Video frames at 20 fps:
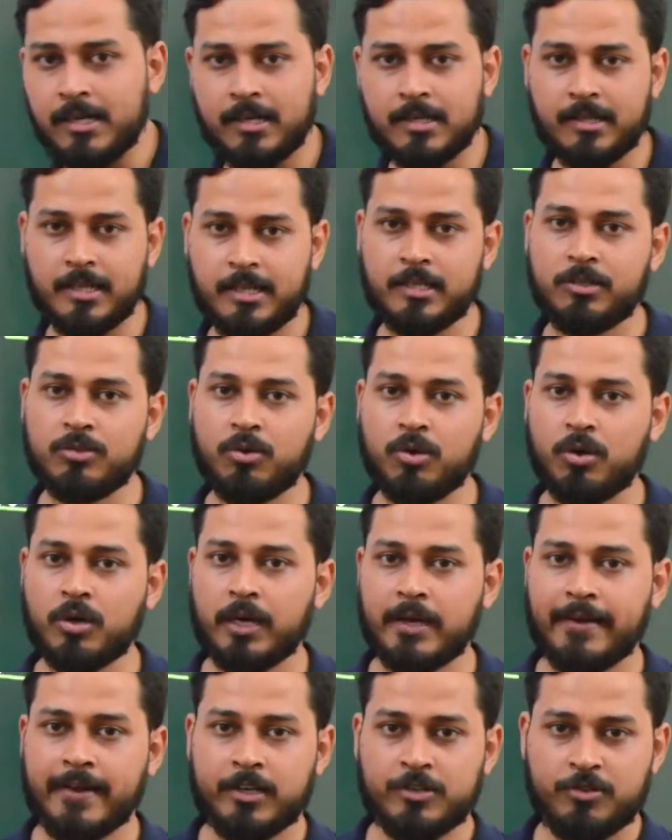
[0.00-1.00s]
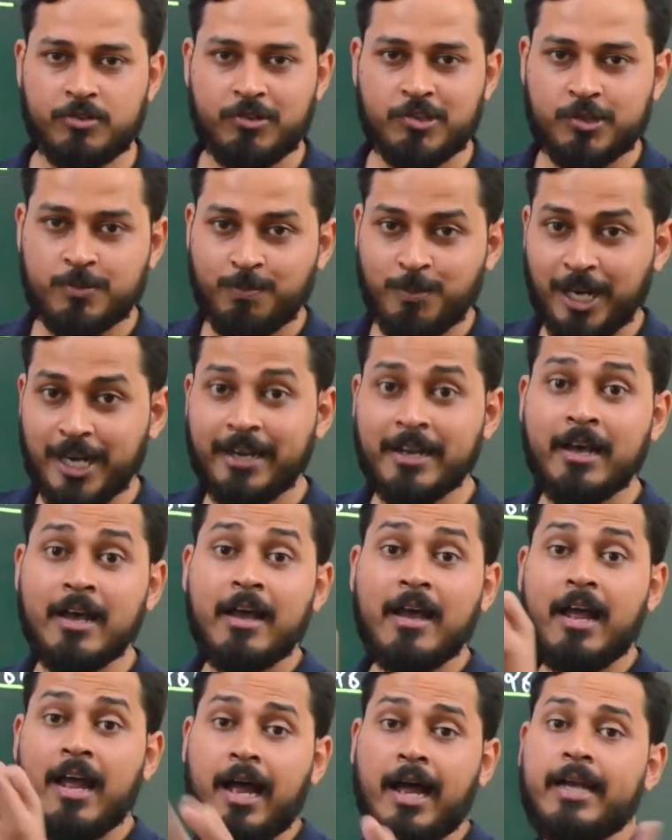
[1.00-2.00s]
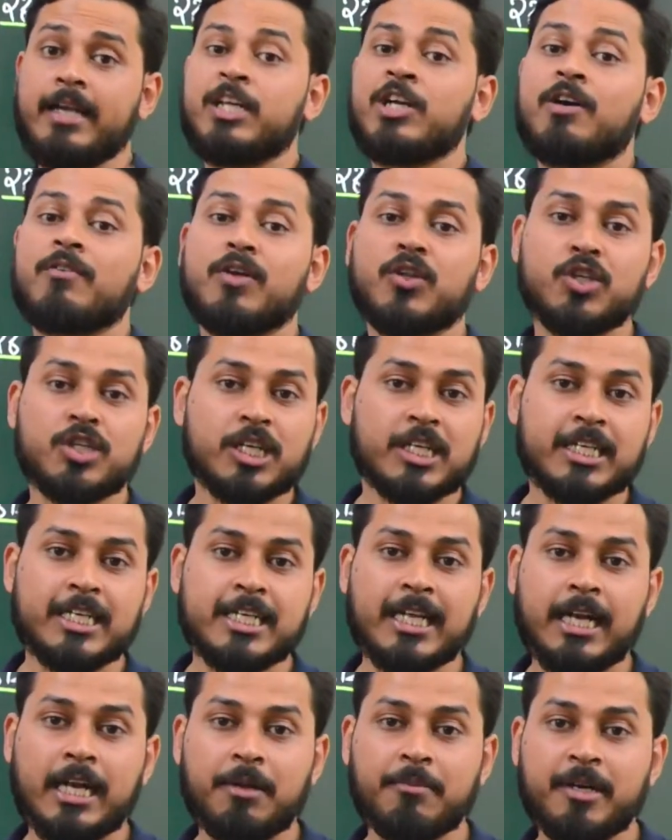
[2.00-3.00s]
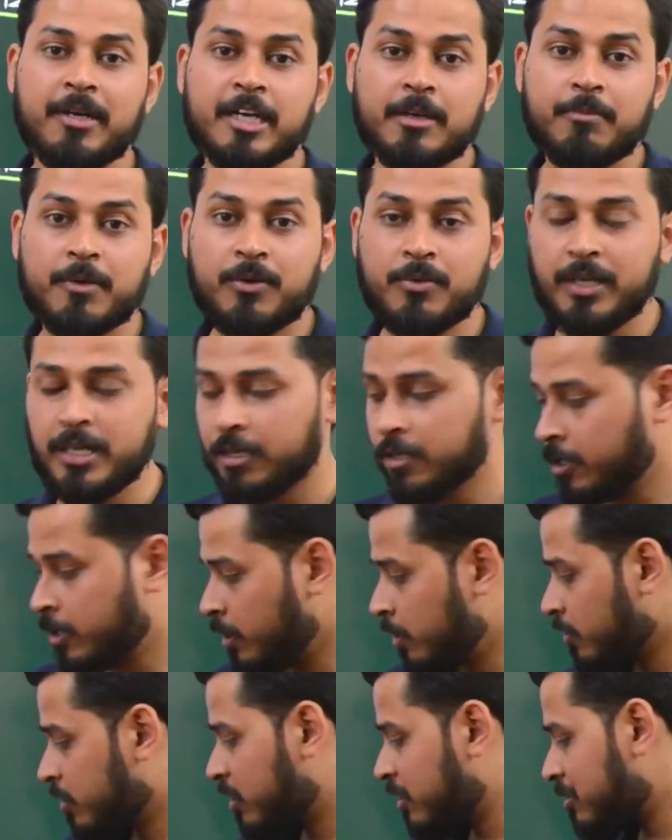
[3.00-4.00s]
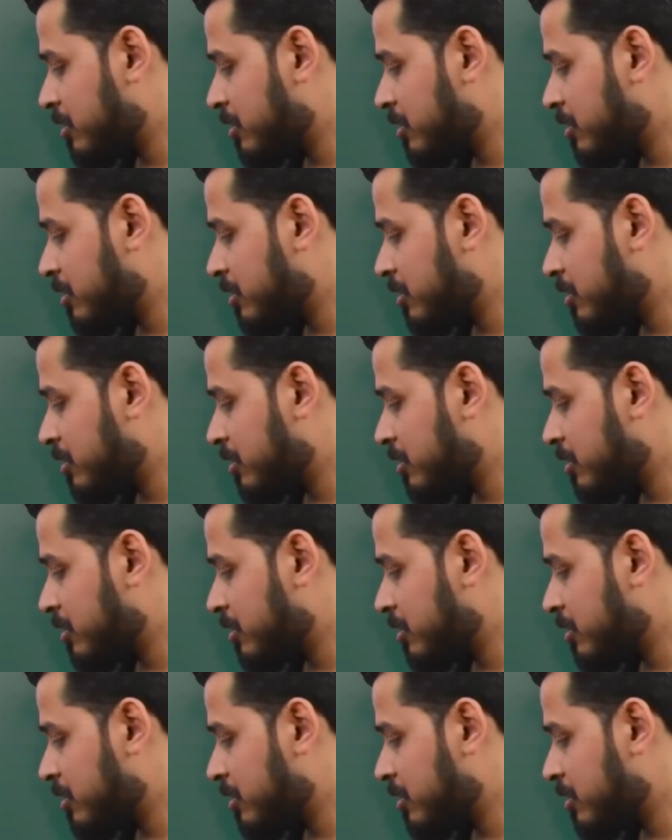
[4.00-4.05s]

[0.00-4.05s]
there you go, connection is made and you have inserted an element in between. This